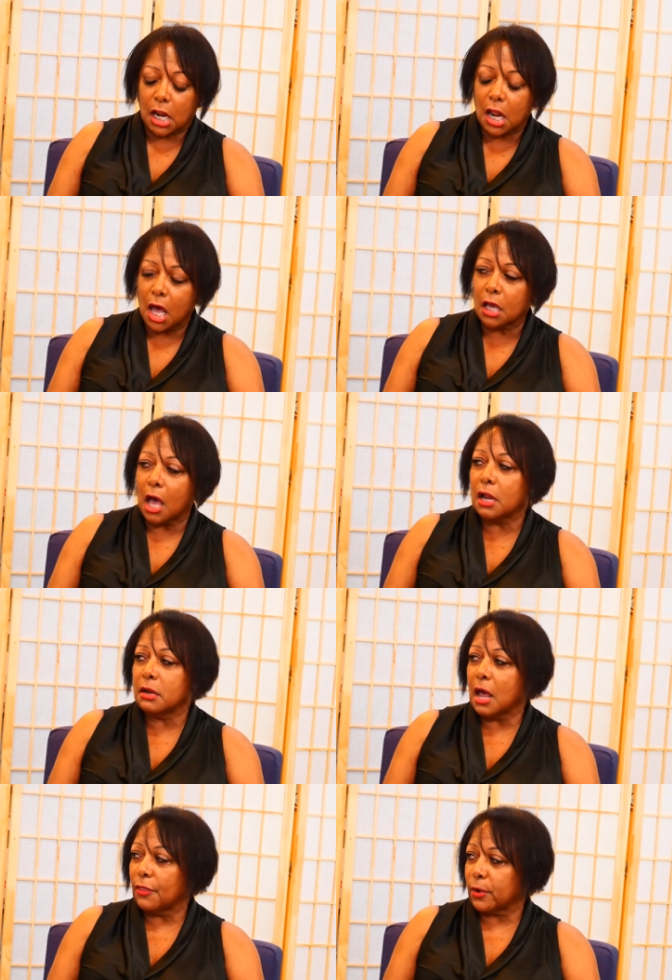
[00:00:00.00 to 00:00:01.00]
clung
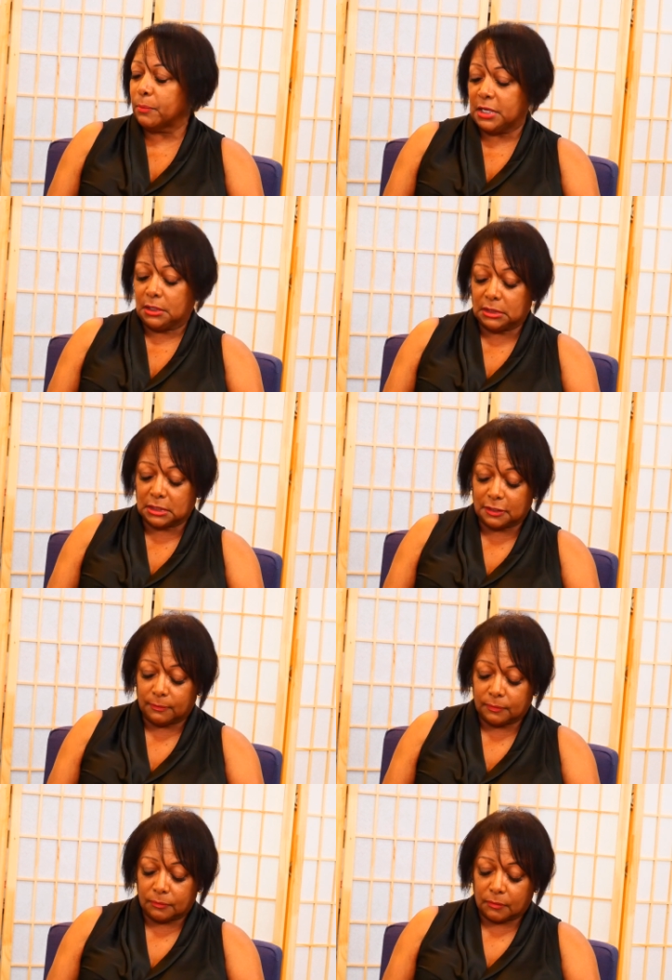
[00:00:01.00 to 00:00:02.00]
another
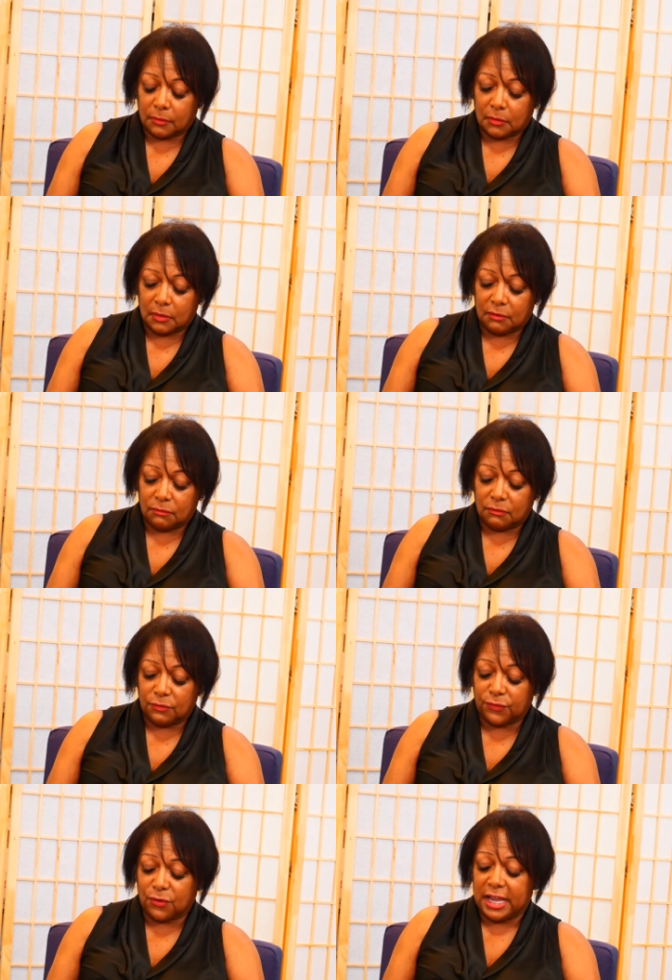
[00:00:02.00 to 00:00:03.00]
piece,
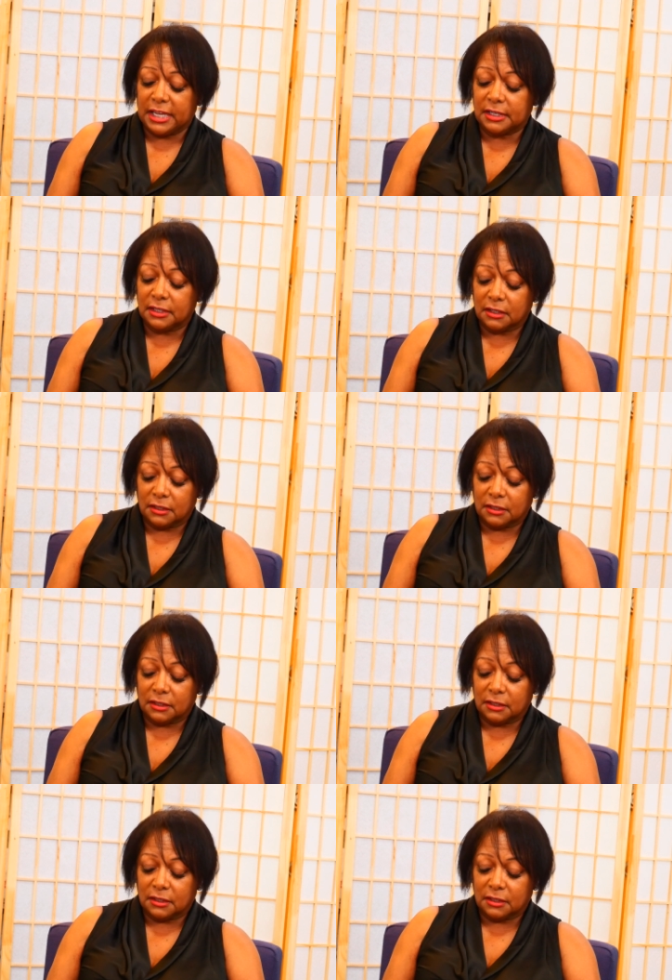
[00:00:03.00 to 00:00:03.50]
frayed,